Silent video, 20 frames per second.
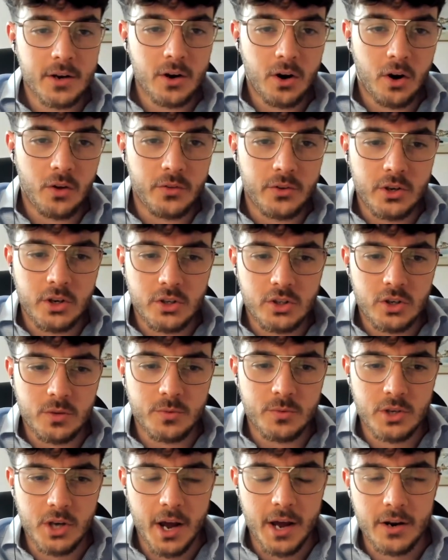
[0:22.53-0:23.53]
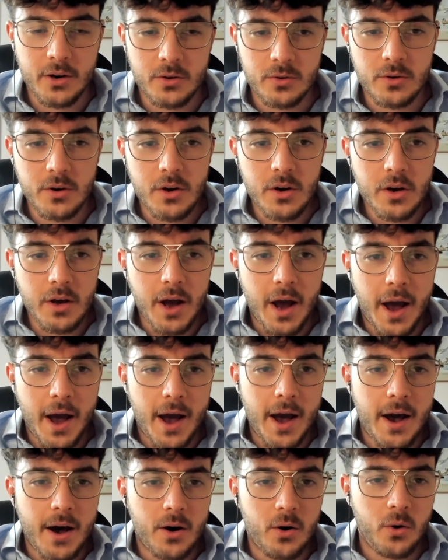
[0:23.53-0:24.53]
on the YouTube channel
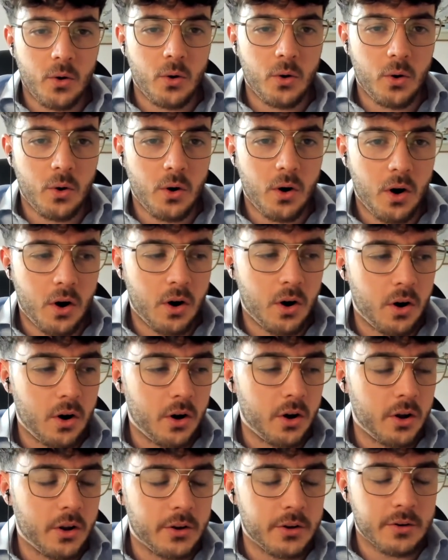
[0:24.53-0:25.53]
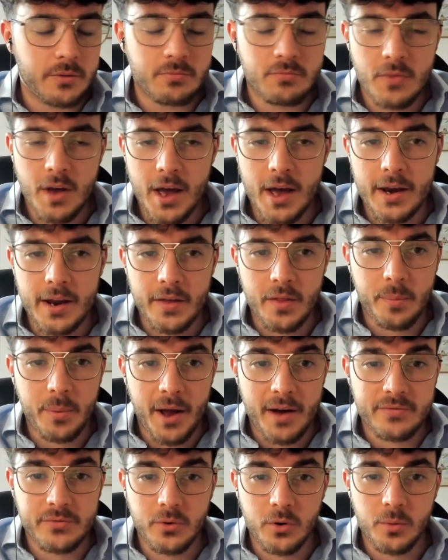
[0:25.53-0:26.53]
or on any other
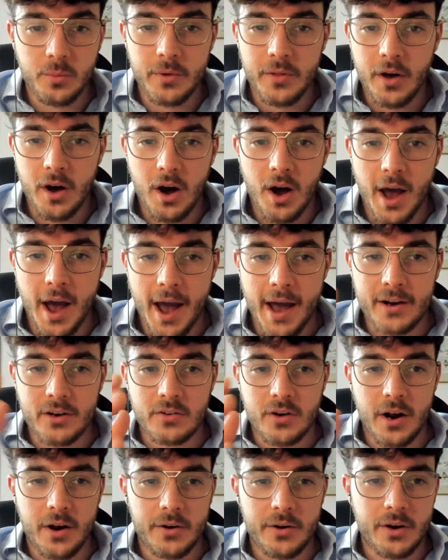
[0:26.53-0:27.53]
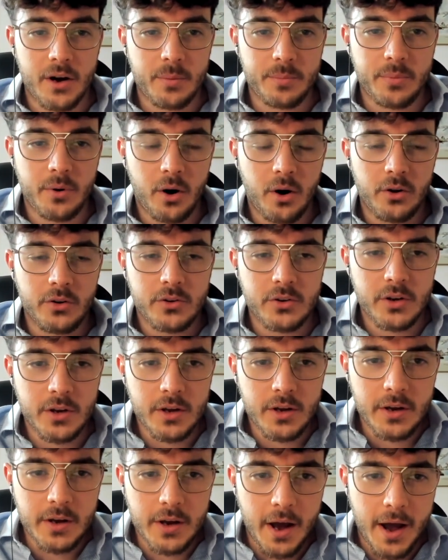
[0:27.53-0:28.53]
platform with our @GroundUpPod
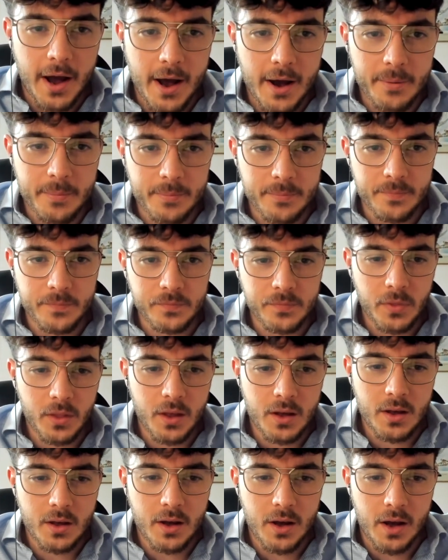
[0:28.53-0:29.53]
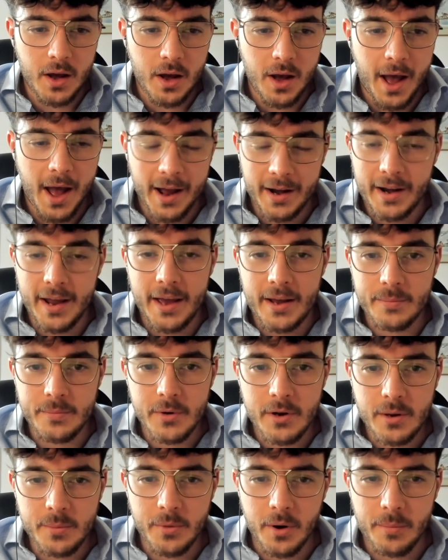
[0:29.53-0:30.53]
at name.
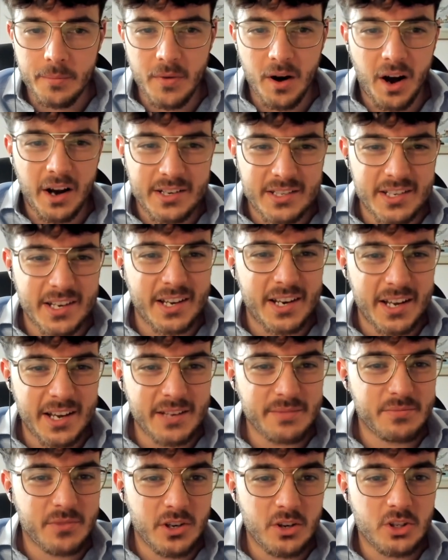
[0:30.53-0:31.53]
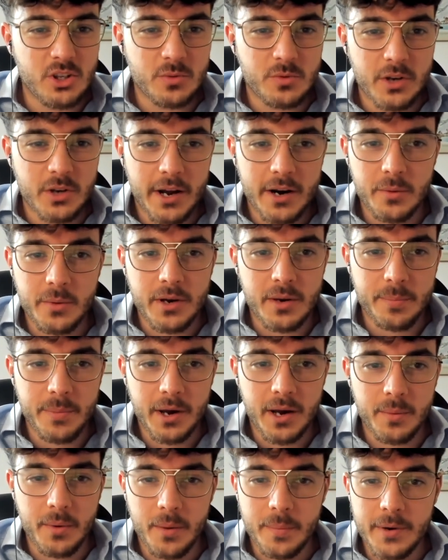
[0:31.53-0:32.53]
But ideally, the YouTube channel, we can
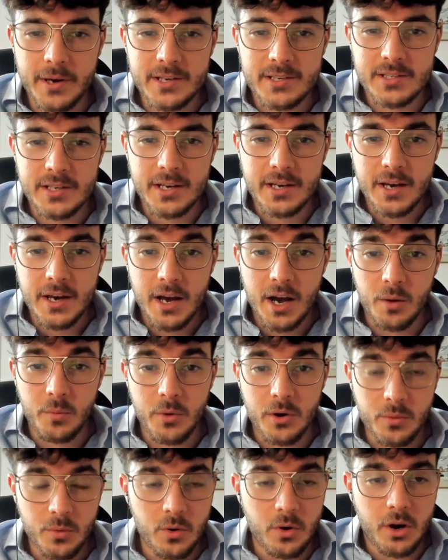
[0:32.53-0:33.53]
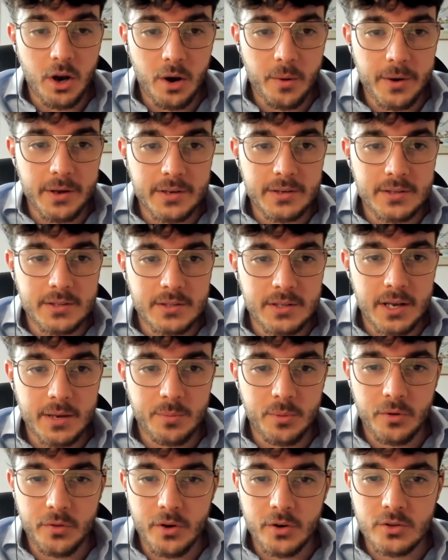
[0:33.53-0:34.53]
pick them up easy and we will go in
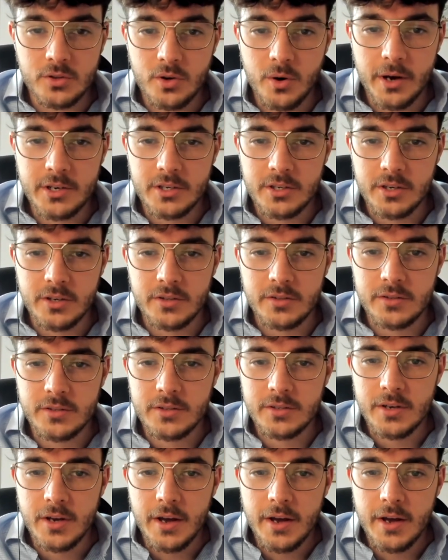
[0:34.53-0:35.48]
deep on those questions.